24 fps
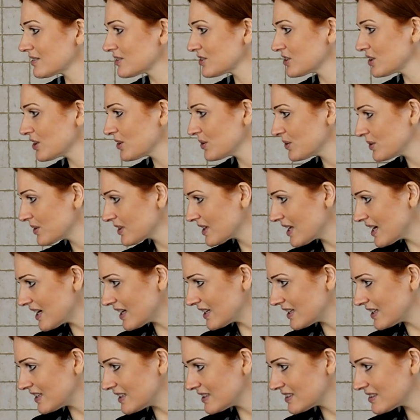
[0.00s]
So
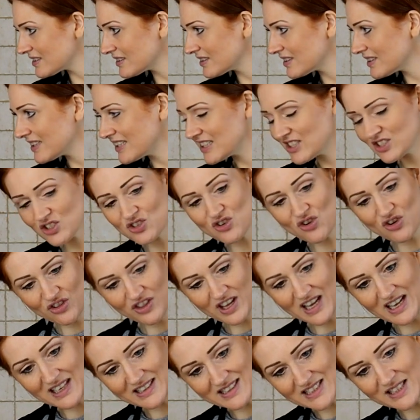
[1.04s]
that is, it's not
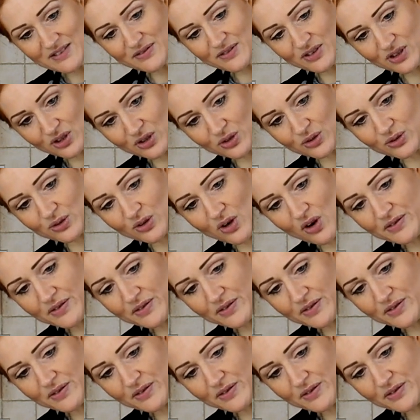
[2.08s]
that difficult.